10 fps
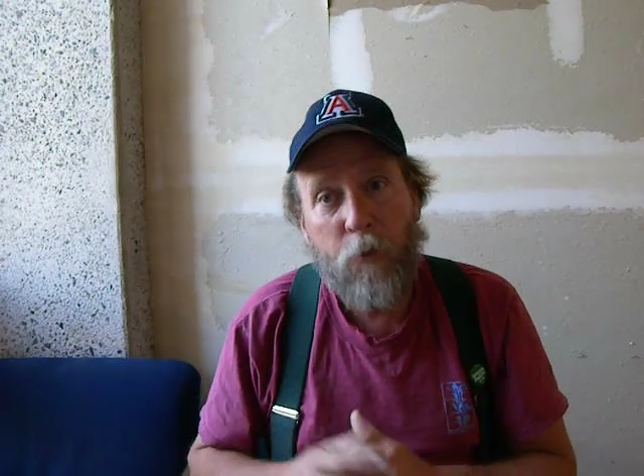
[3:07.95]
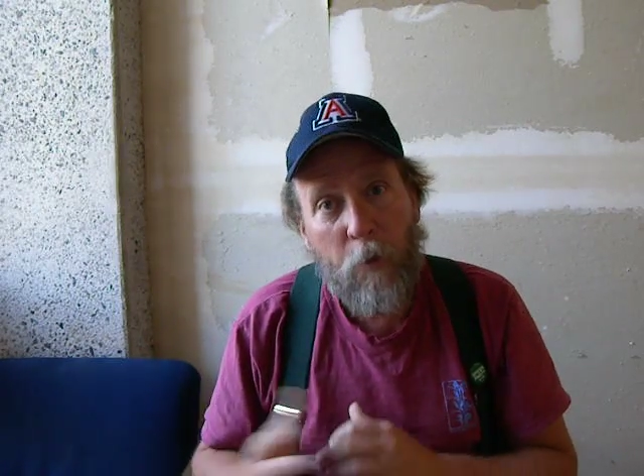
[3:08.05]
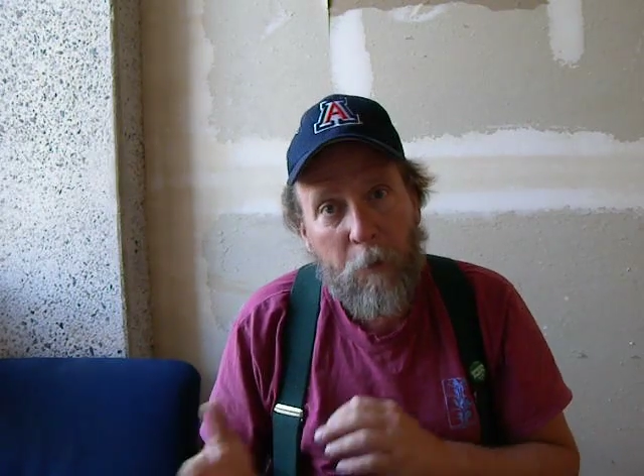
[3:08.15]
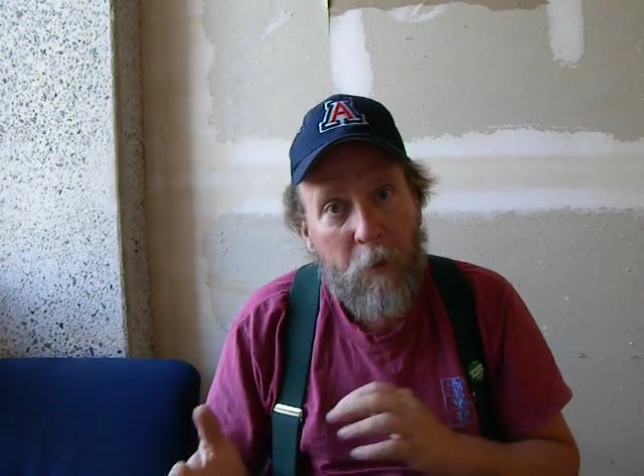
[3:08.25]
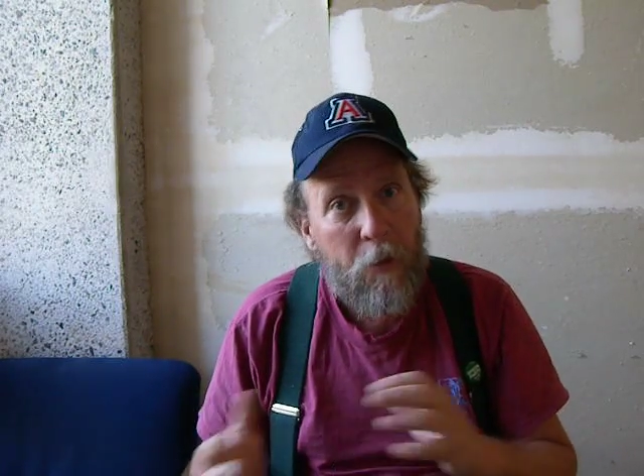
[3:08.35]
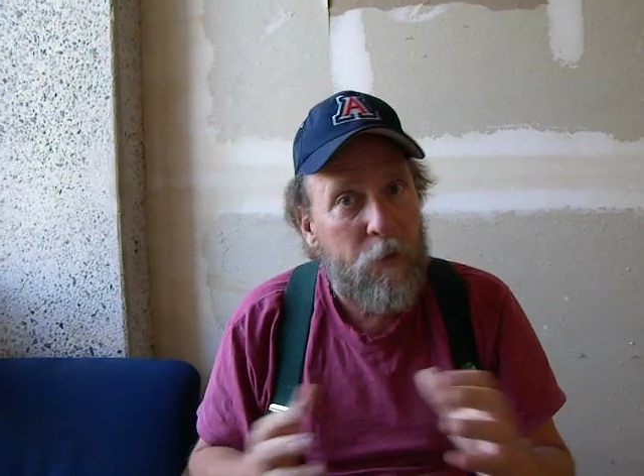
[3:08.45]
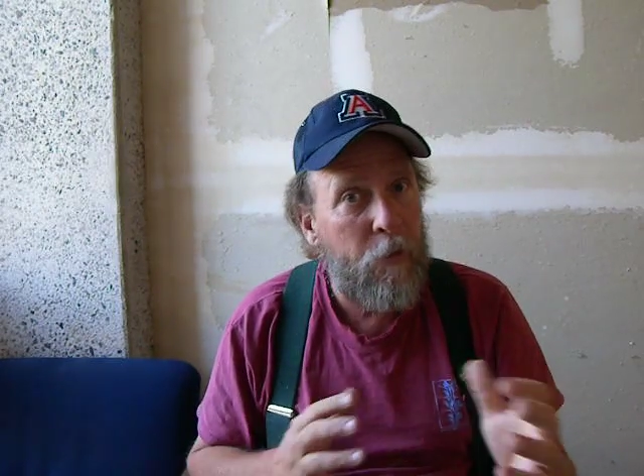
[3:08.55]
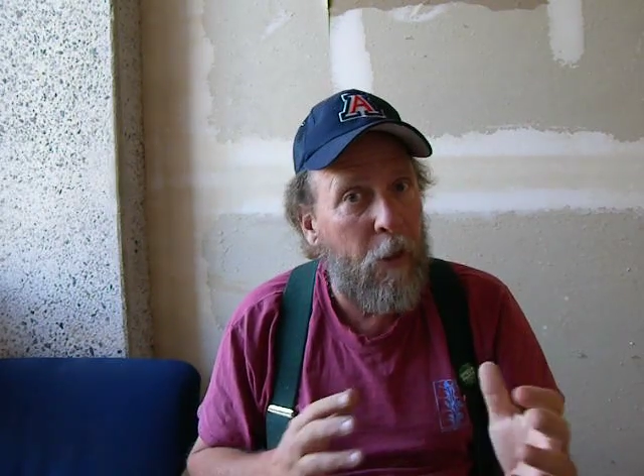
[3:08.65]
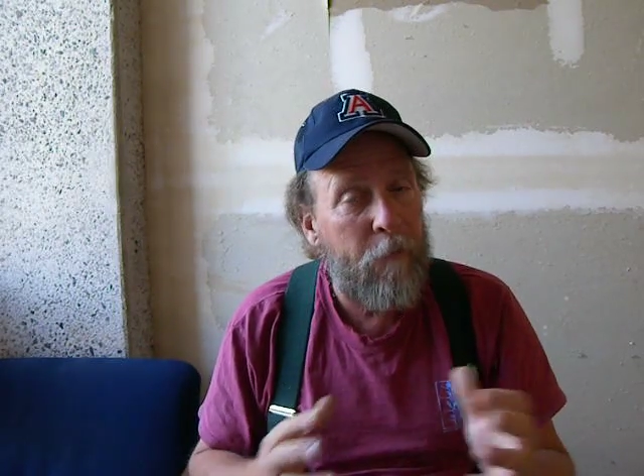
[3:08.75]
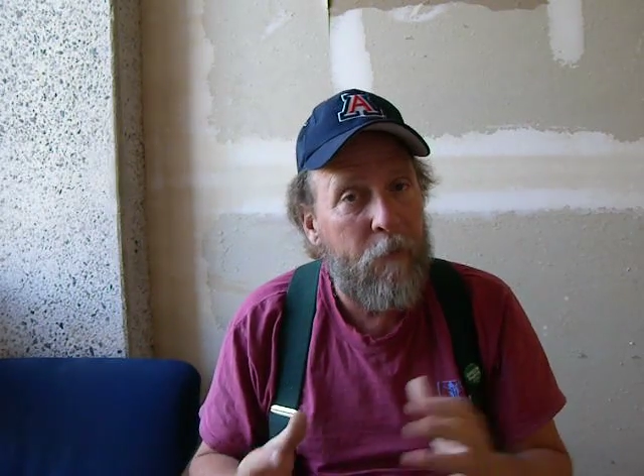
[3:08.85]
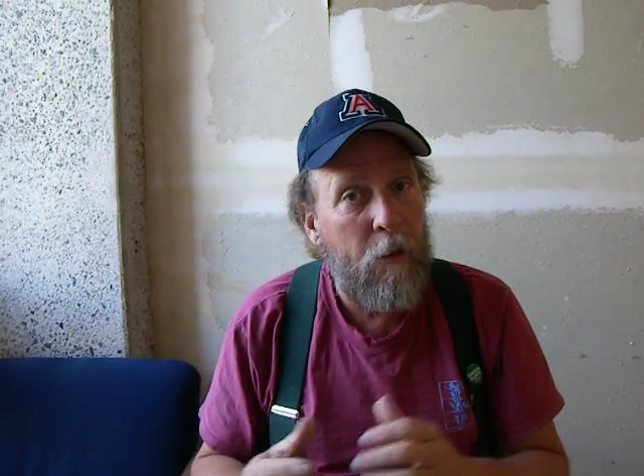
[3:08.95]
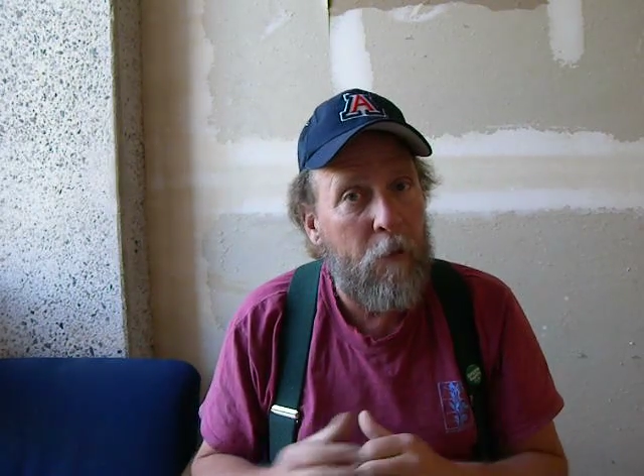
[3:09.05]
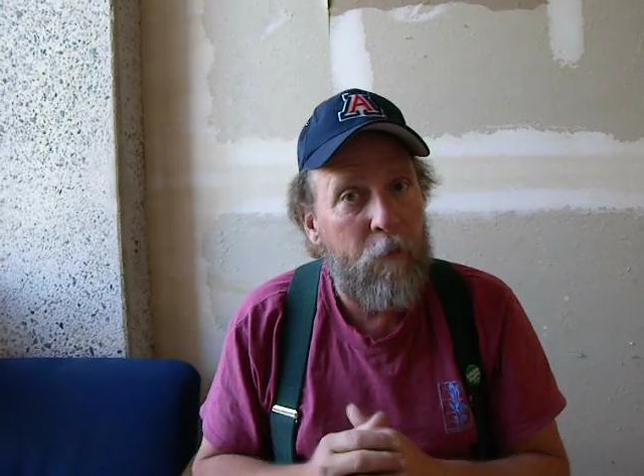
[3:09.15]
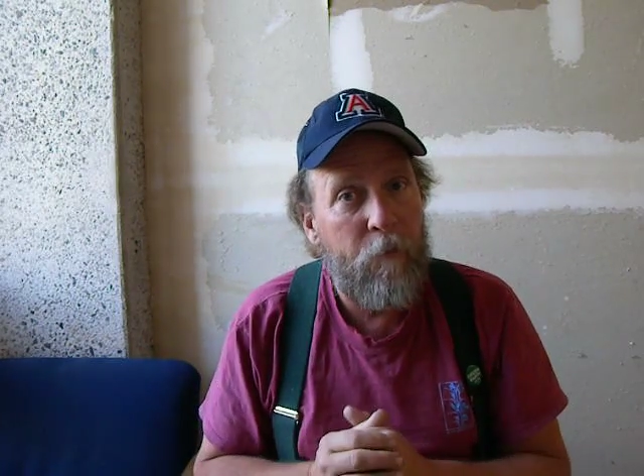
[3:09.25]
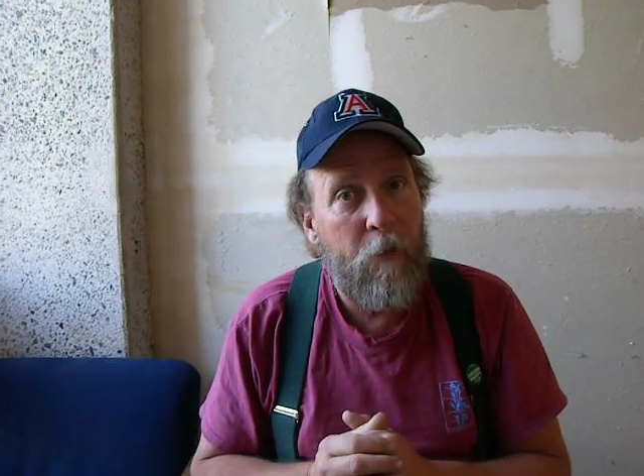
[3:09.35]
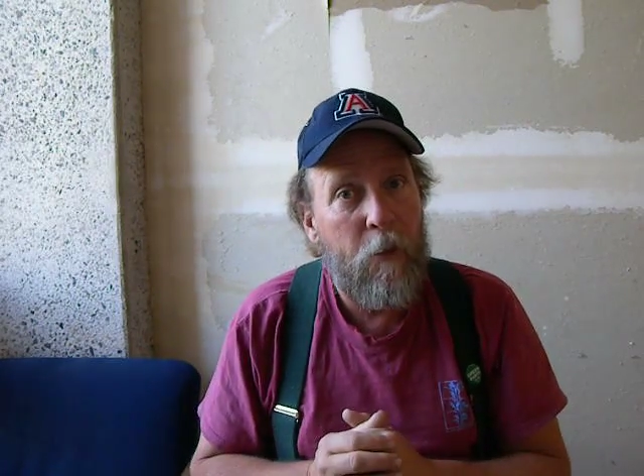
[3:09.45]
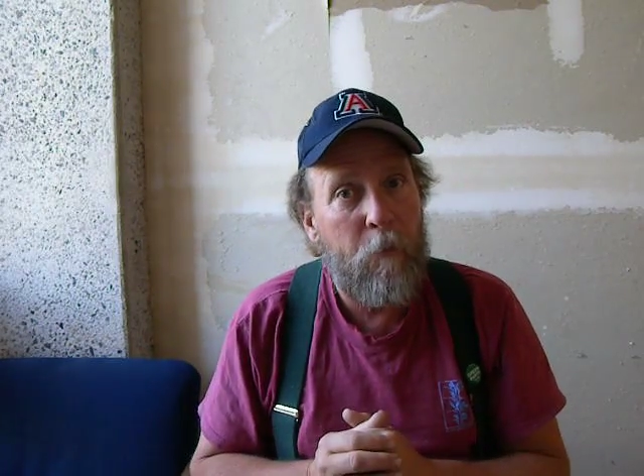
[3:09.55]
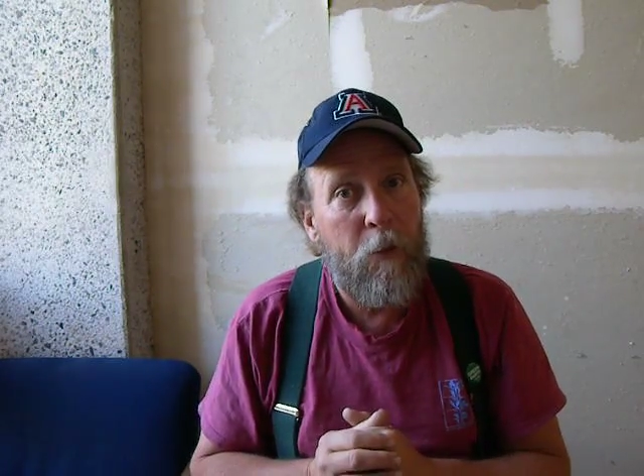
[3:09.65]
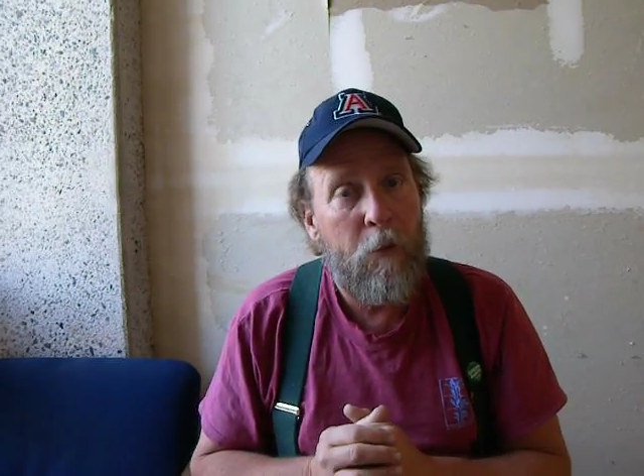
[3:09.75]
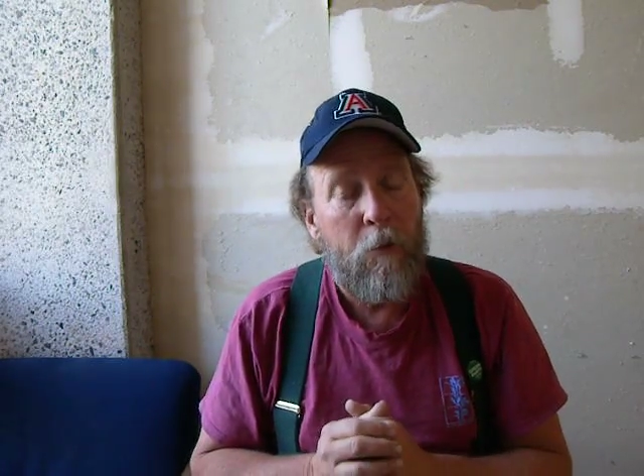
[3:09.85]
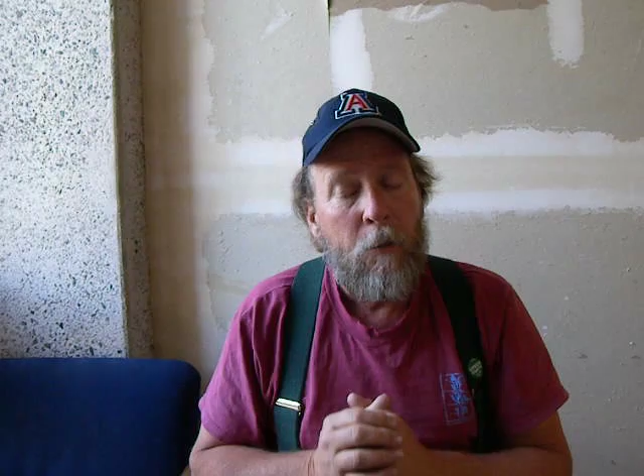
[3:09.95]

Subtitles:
20 minutes to a half an hour of development.